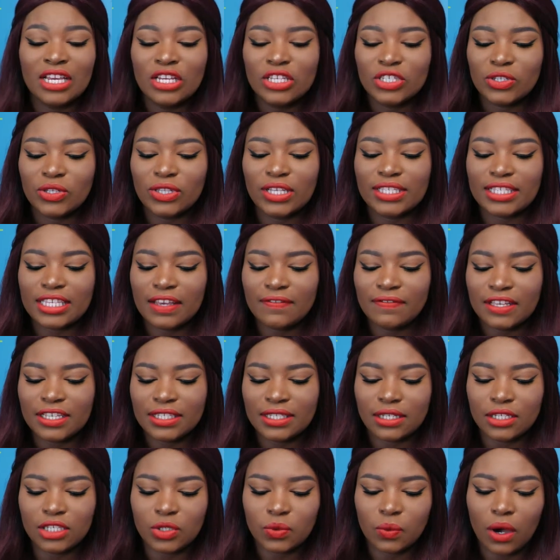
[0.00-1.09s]
So let's give
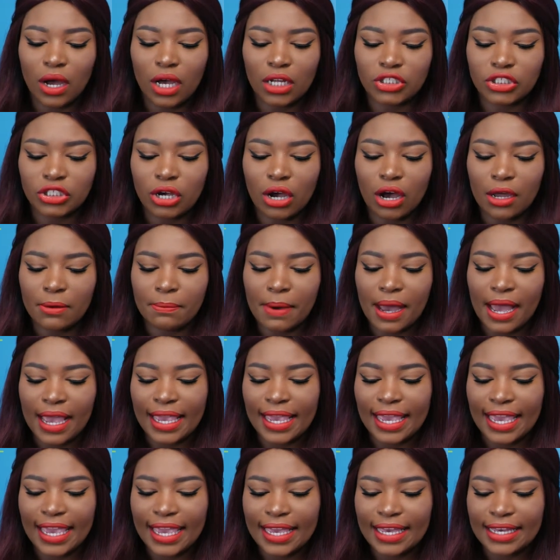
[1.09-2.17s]
this a swatch on my
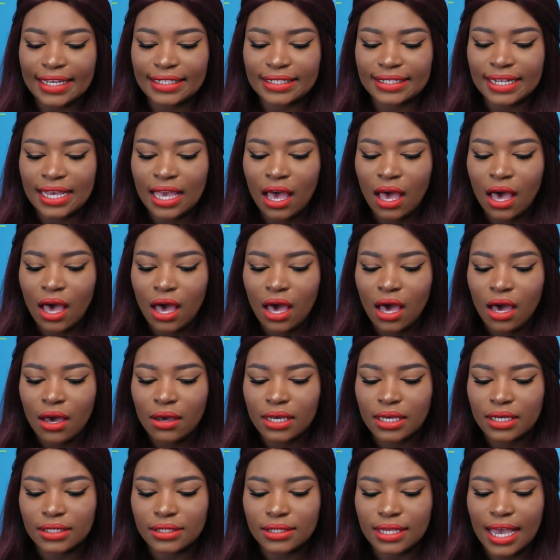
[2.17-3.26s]
hand,
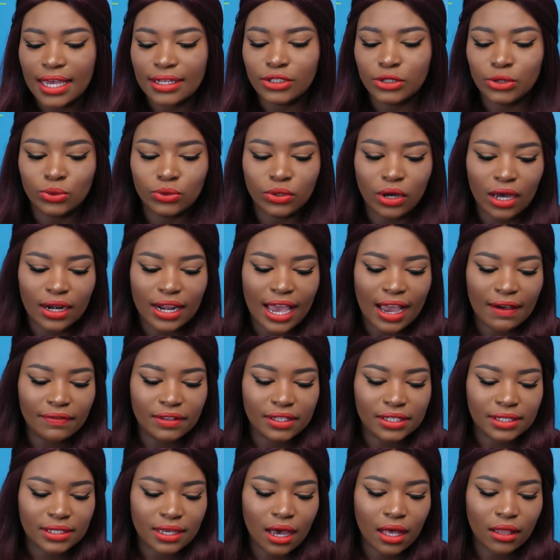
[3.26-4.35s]
because I do not have
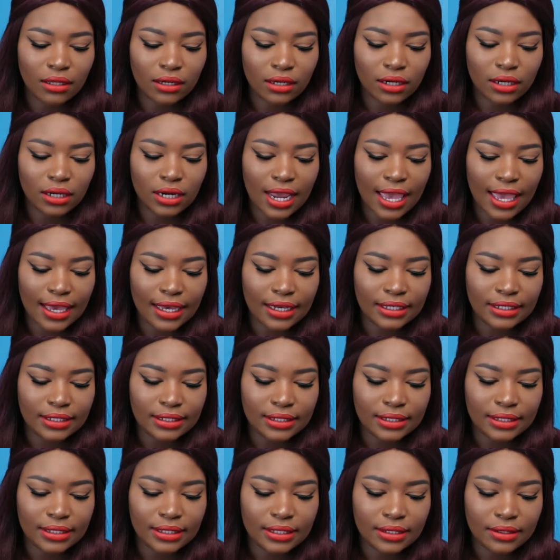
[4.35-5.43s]
this color.
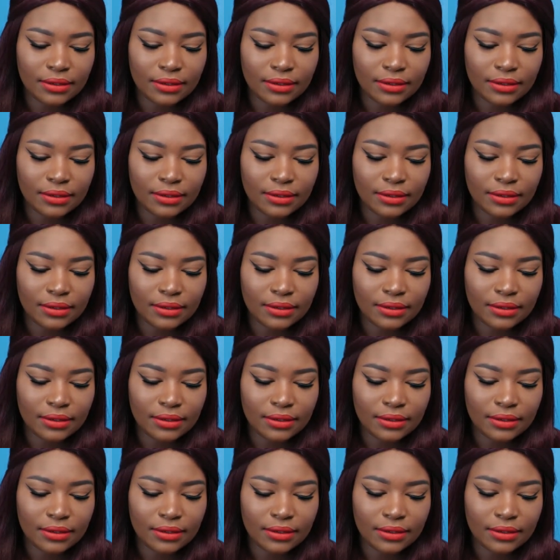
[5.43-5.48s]
And